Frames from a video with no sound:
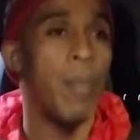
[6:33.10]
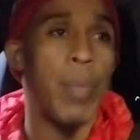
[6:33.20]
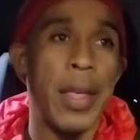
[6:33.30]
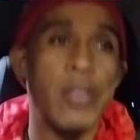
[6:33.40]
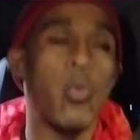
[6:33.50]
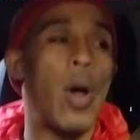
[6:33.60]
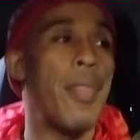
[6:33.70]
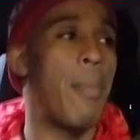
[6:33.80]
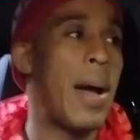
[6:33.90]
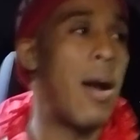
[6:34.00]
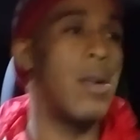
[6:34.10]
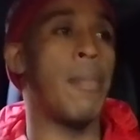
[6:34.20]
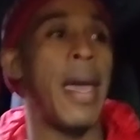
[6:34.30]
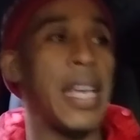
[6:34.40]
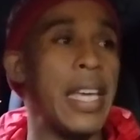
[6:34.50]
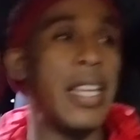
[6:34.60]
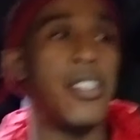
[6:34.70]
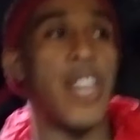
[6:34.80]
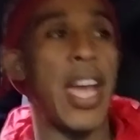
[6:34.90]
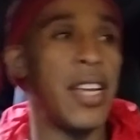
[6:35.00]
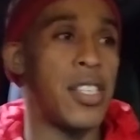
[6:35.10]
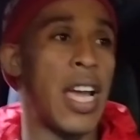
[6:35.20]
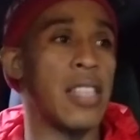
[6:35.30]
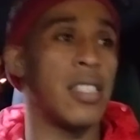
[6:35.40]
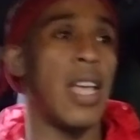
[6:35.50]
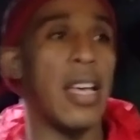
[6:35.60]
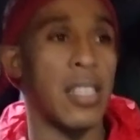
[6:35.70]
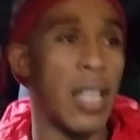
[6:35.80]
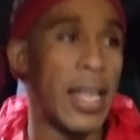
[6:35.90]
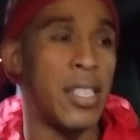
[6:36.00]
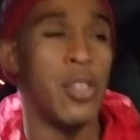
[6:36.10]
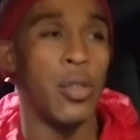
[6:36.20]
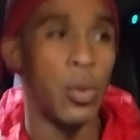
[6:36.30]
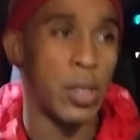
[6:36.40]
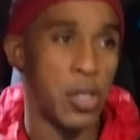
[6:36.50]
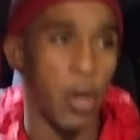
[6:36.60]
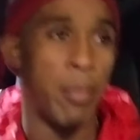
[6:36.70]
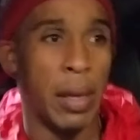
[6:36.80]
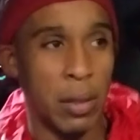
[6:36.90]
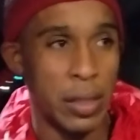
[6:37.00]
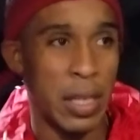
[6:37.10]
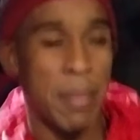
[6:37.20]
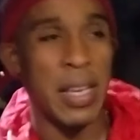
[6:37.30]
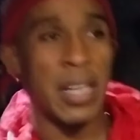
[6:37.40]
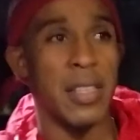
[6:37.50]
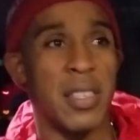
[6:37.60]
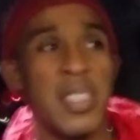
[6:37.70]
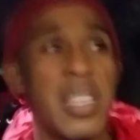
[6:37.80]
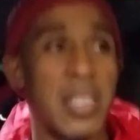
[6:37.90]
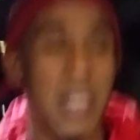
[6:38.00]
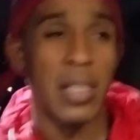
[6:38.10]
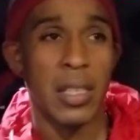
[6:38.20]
is, one, the power to make any change has a lot to do with your ability to be consistent.